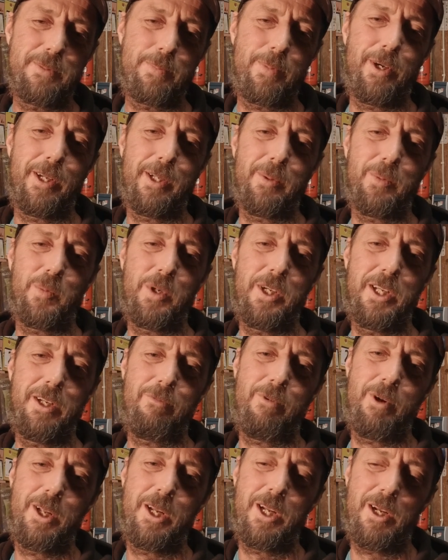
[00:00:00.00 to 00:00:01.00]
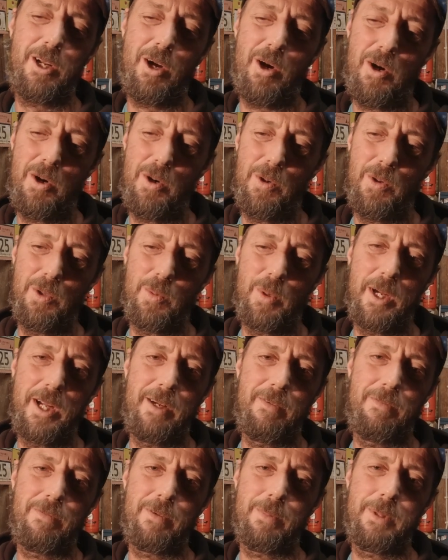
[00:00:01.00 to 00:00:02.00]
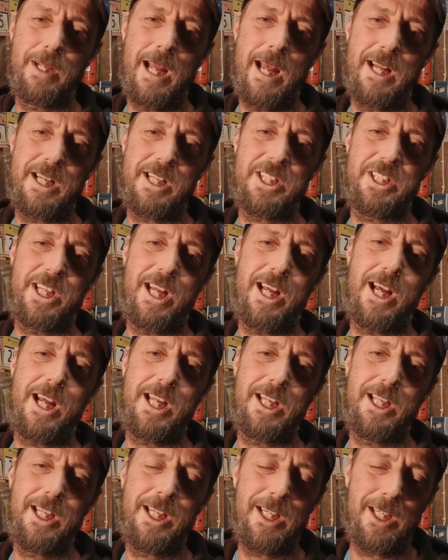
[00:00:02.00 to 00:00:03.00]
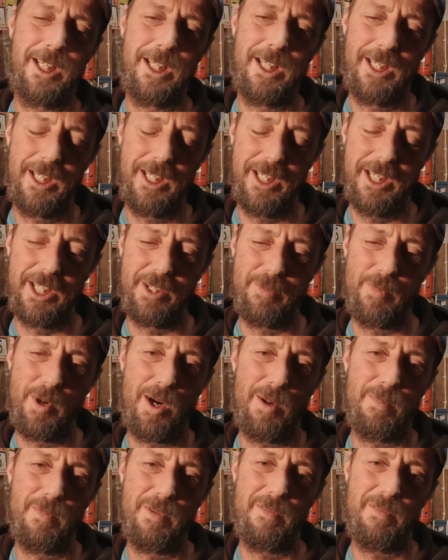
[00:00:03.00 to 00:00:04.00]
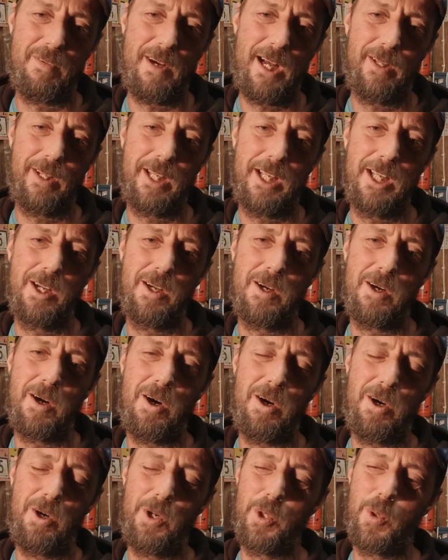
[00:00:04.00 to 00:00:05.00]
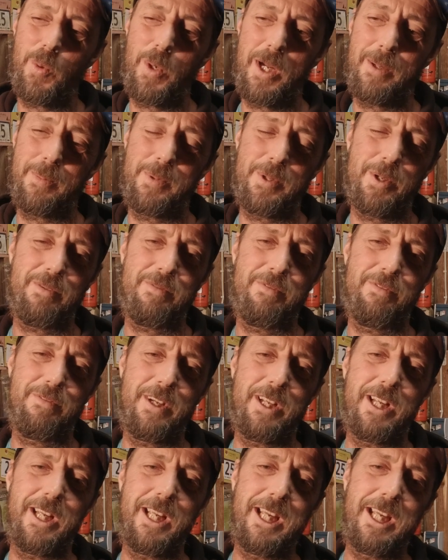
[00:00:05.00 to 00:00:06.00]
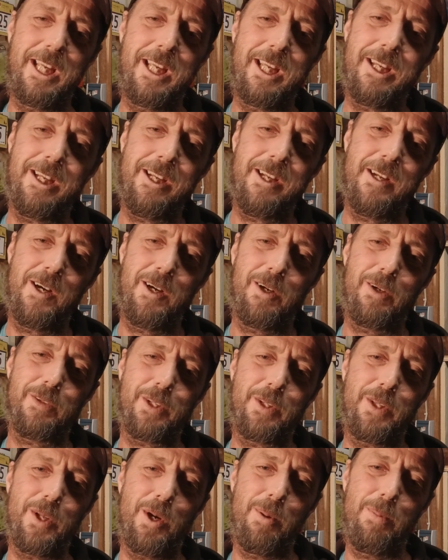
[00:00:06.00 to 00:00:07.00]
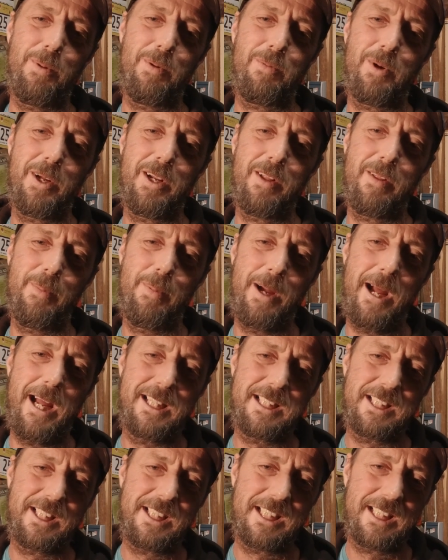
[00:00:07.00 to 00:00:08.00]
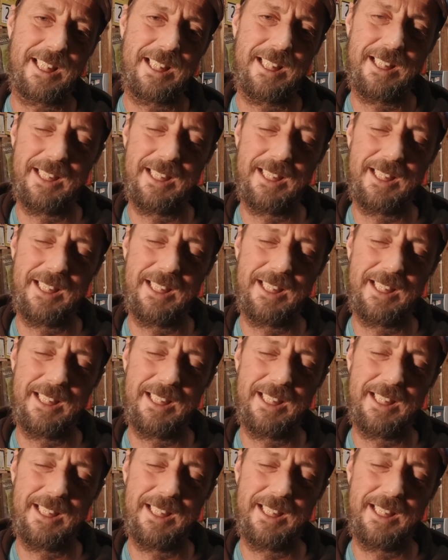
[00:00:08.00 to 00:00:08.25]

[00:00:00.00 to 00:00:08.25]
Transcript: point we had ridden all the way from Canazai in the bottom of the valley, all the way up to infinity on the top of one of the passes.